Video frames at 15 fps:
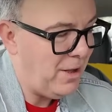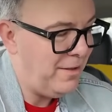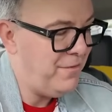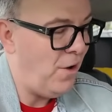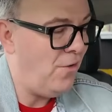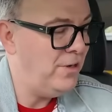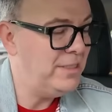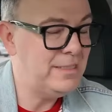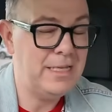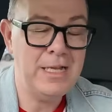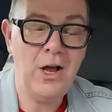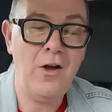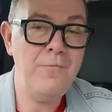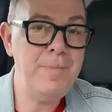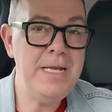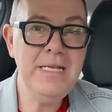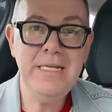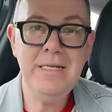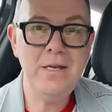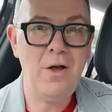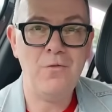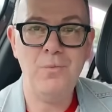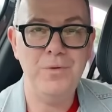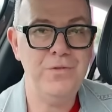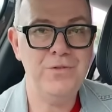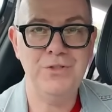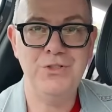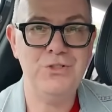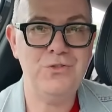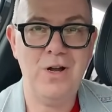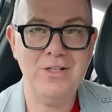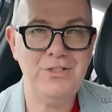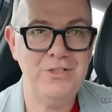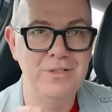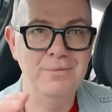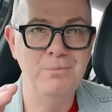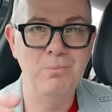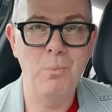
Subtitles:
I've been in love with construction